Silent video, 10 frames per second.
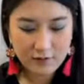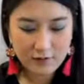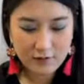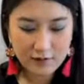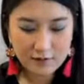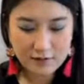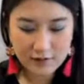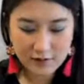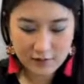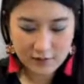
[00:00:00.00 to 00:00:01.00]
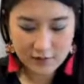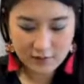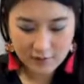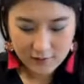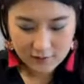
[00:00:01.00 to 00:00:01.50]
Then I'll turn
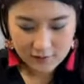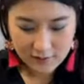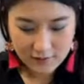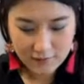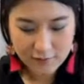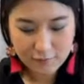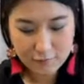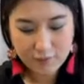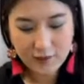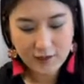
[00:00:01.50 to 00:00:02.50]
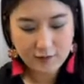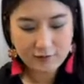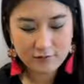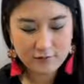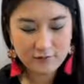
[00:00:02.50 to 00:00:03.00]
it, center, roll
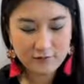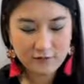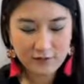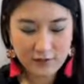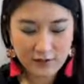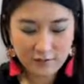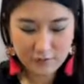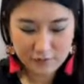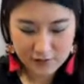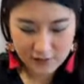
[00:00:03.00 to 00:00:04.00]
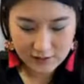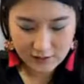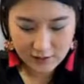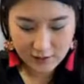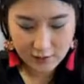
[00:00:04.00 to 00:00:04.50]
out, and then from the
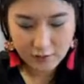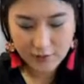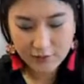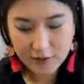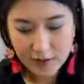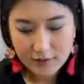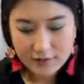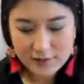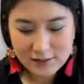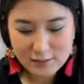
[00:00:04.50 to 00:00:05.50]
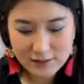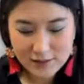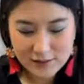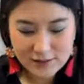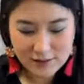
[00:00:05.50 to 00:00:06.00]
center and I go out. This is
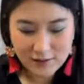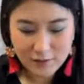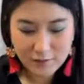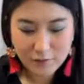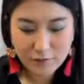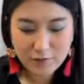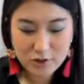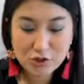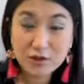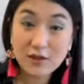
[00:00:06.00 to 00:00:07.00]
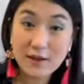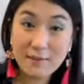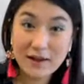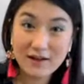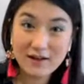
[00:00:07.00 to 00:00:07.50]
because it will make sure that
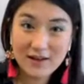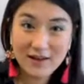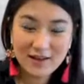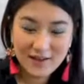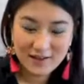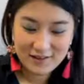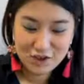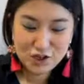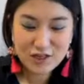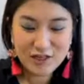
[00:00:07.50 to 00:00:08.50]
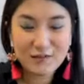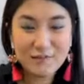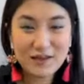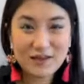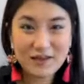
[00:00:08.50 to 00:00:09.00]
my clay, the sheet
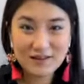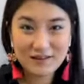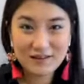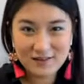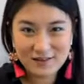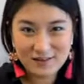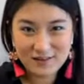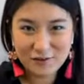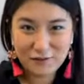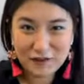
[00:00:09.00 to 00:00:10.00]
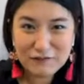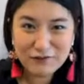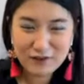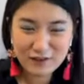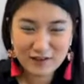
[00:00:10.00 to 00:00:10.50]
I'm making is of
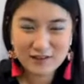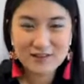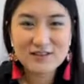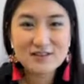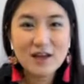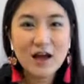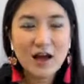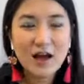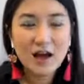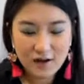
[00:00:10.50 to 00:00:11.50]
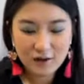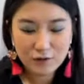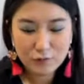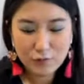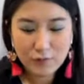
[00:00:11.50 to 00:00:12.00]
even thickness.
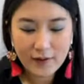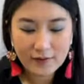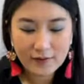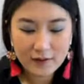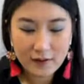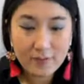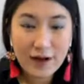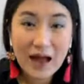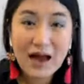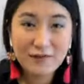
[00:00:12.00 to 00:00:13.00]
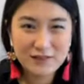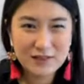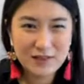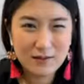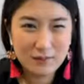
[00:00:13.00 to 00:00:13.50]
You will want it about half a
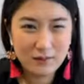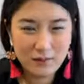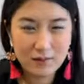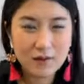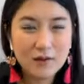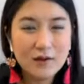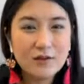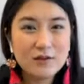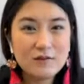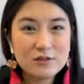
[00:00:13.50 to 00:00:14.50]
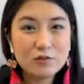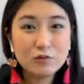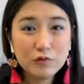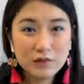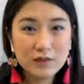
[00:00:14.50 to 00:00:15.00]
cm thick. If it's
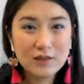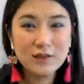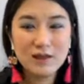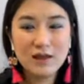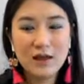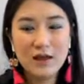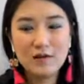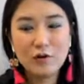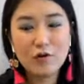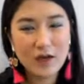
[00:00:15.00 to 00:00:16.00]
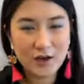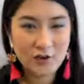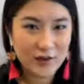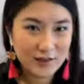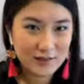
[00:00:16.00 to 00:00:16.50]
too thin, it can
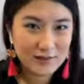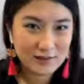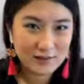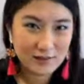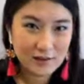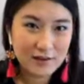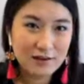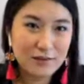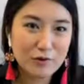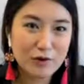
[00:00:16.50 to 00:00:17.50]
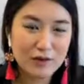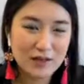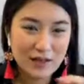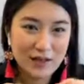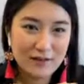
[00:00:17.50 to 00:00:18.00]
crack quite easily, or
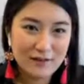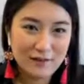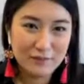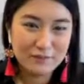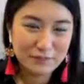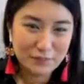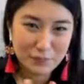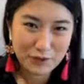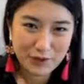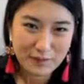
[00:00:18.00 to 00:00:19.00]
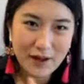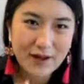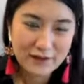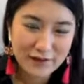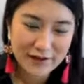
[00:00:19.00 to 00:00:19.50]
it can break
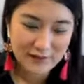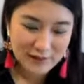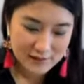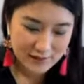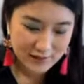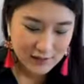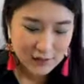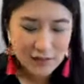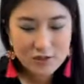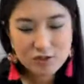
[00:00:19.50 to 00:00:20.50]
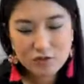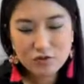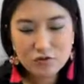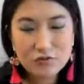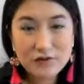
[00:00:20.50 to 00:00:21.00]
apart quite easily. So
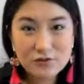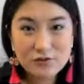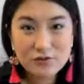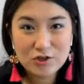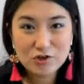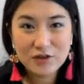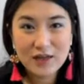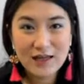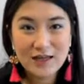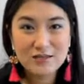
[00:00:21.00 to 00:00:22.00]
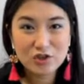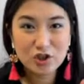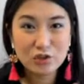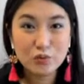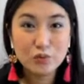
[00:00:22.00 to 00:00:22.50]
you do want to make sure that it's
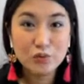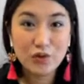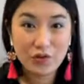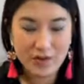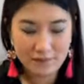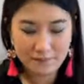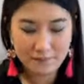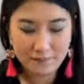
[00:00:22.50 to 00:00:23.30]
not too thin.